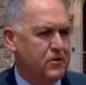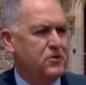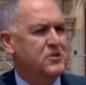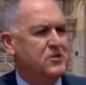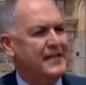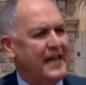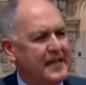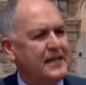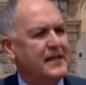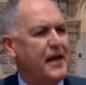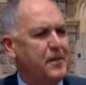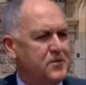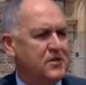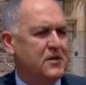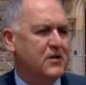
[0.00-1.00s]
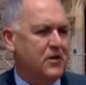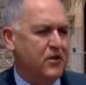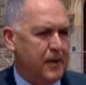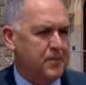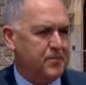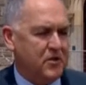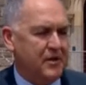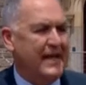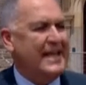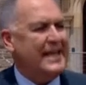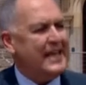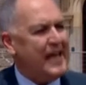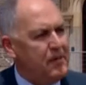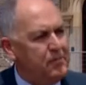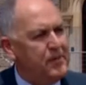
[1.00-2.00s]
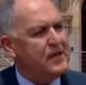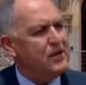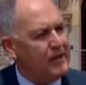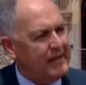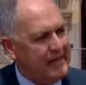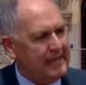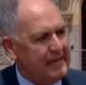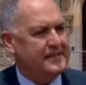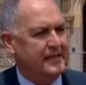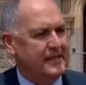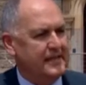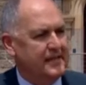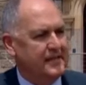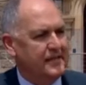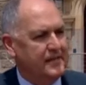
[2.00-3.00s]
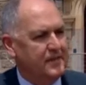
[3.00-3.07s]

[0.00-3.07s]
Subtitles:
through state capture and corruption can be collected,